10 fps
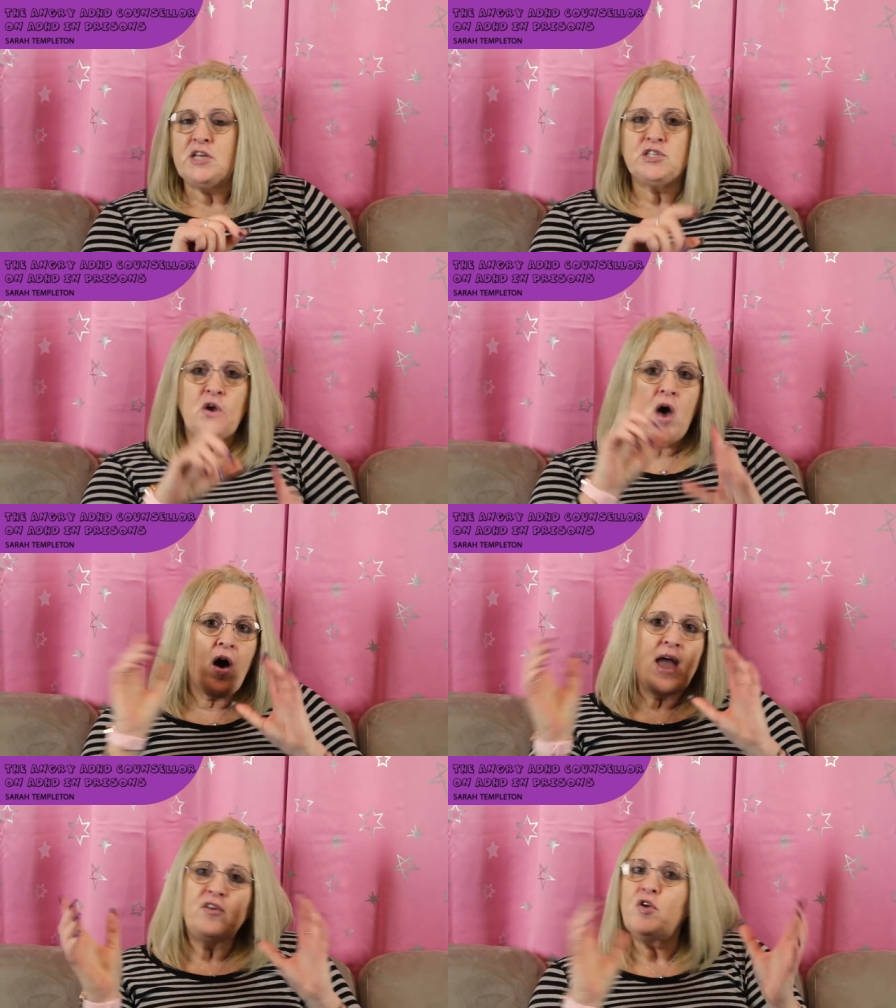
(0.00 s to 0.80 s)
So
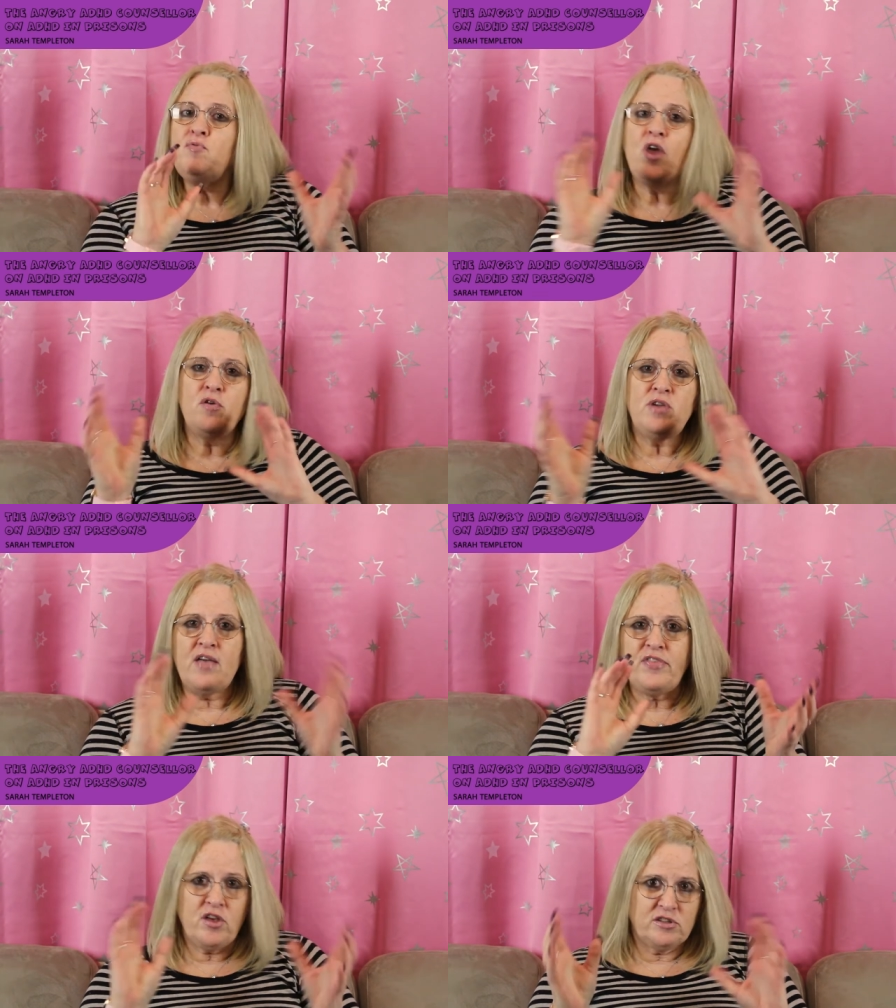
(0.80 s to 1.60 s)
I don't know
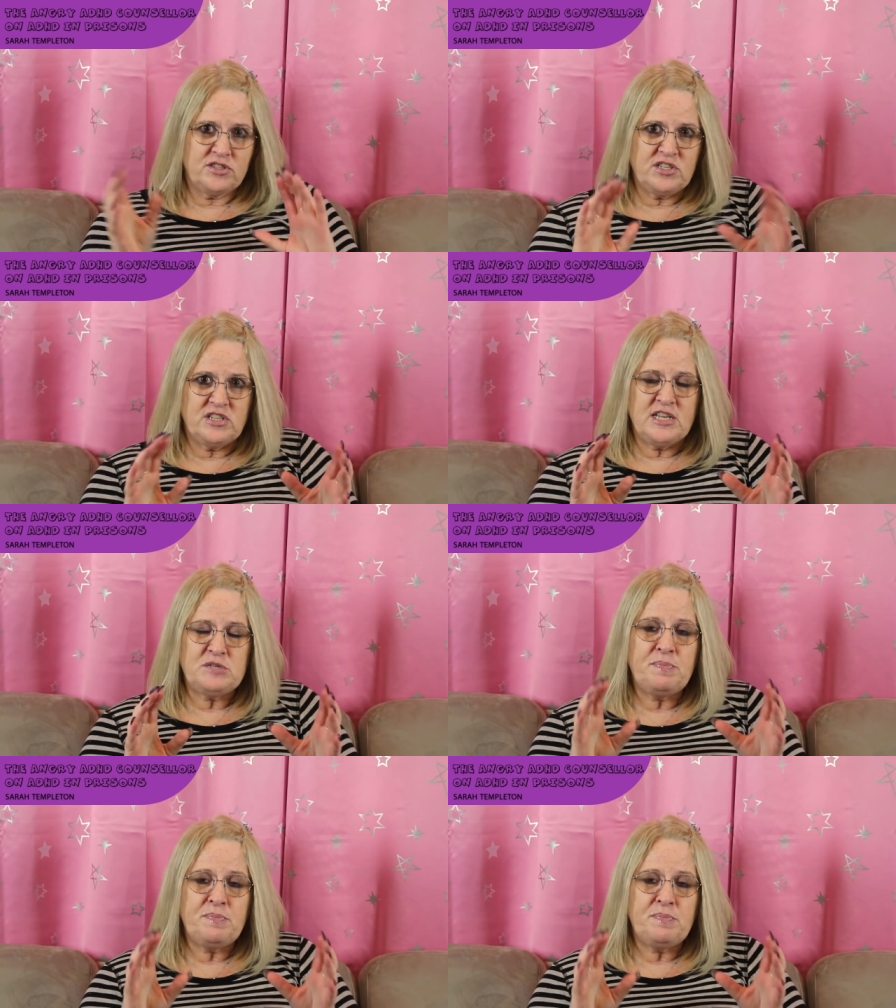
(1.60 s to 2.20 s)
yet the answer to this,